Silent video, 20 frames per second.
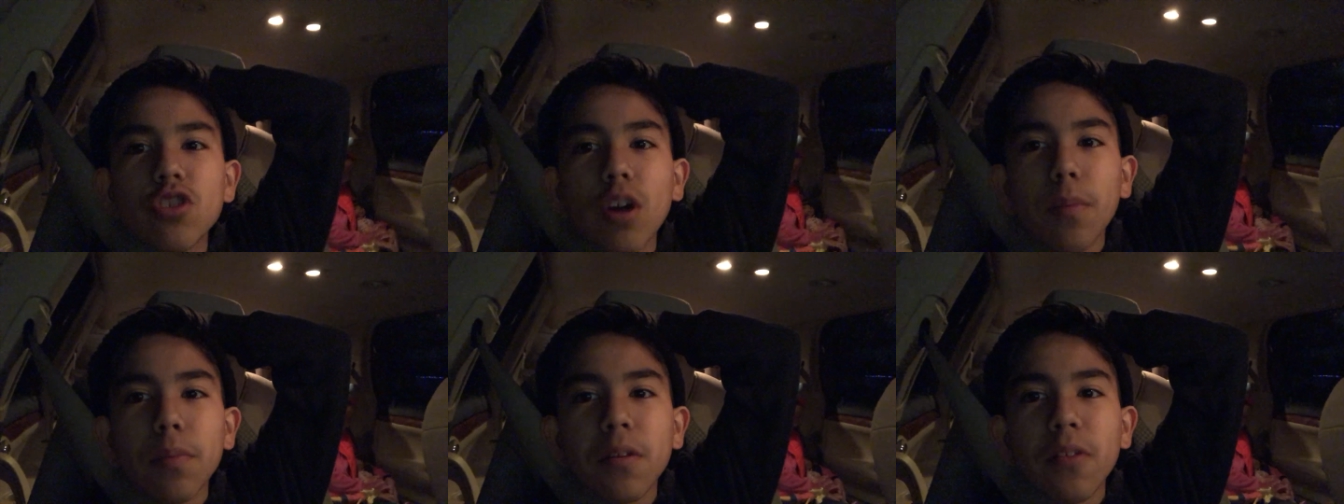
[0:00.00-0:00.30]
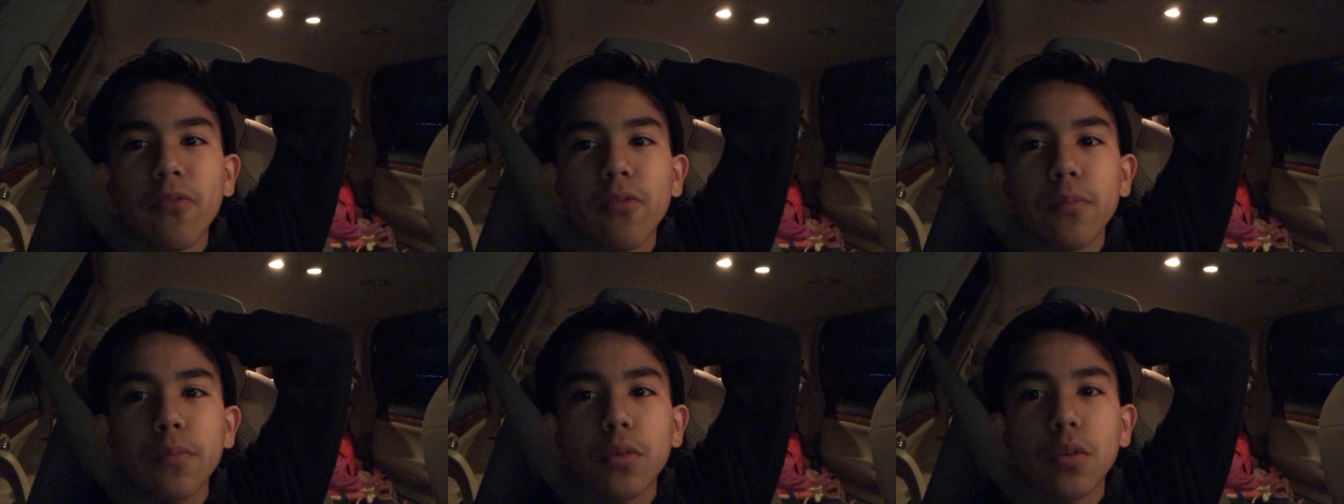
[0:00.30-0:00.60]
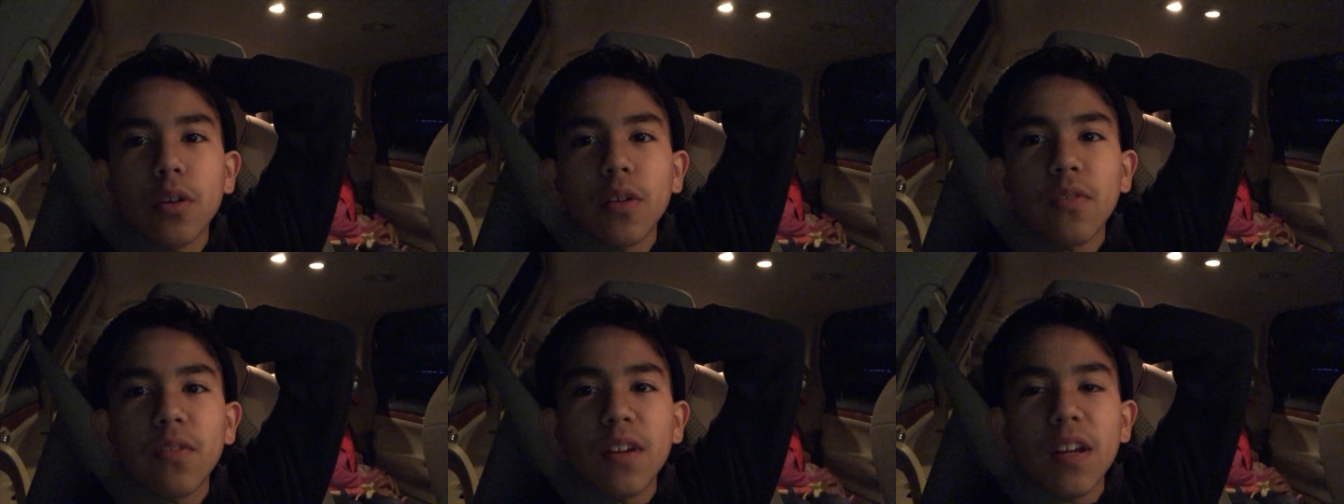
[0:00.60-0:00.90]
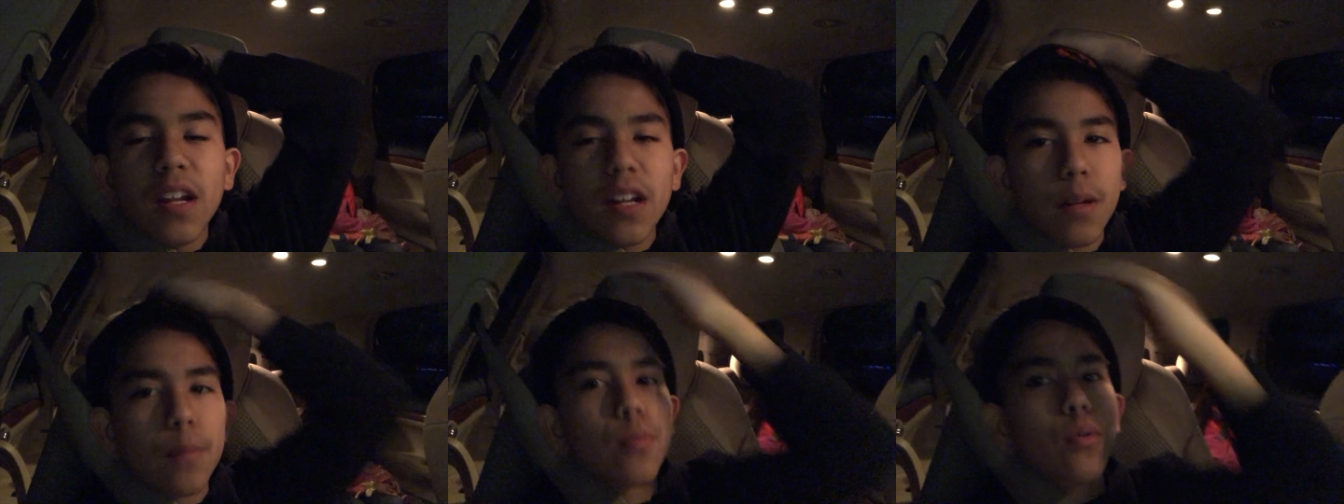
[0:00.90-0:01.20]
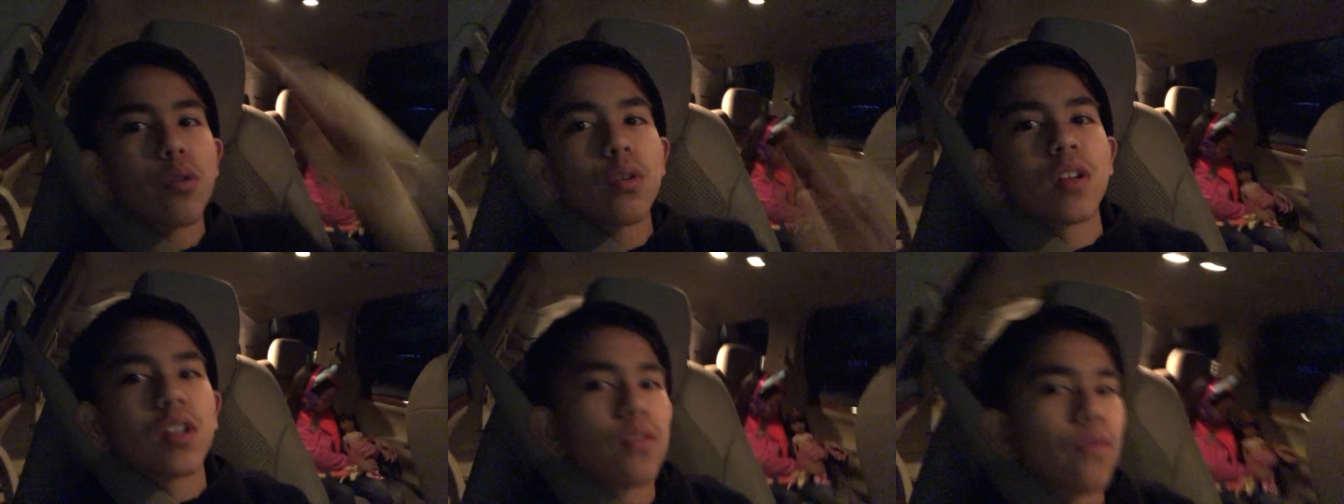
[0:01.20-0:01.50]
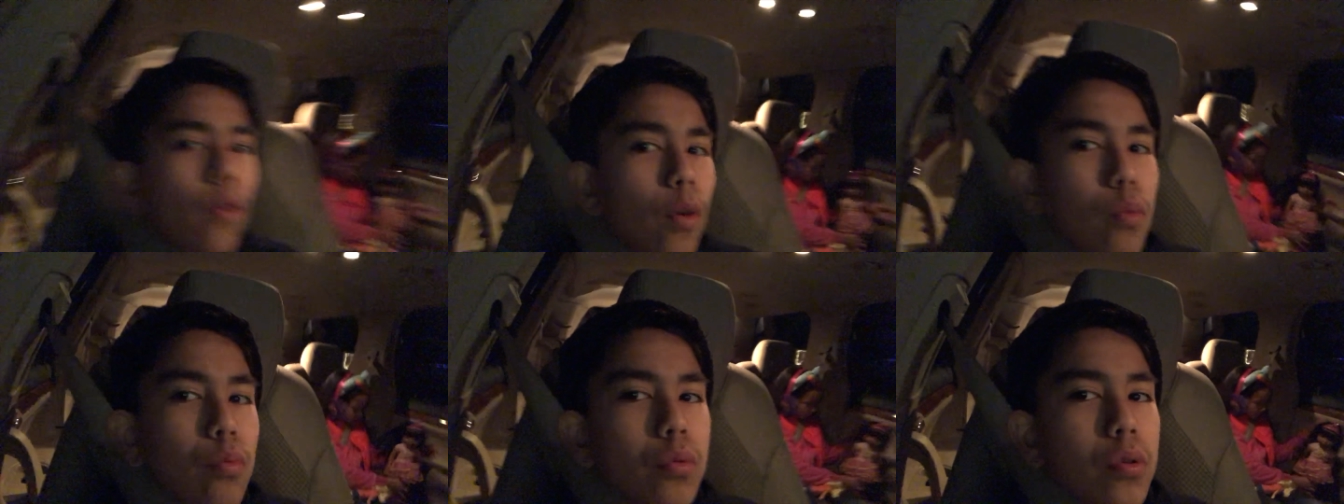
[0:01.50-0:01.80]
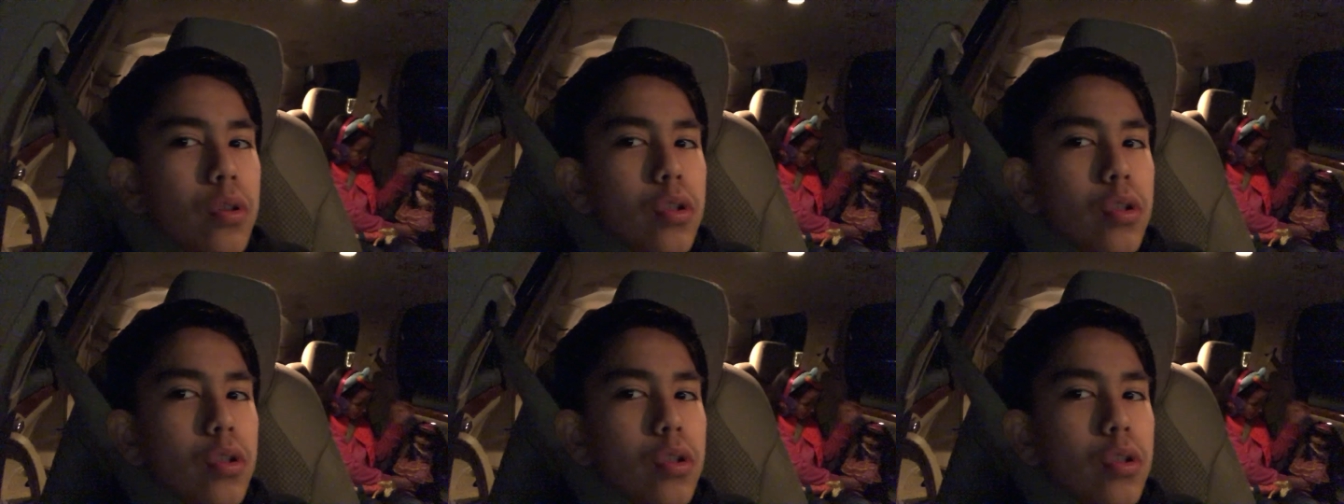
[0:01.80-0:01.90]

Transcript: dropped it from three feet and it broke his phone.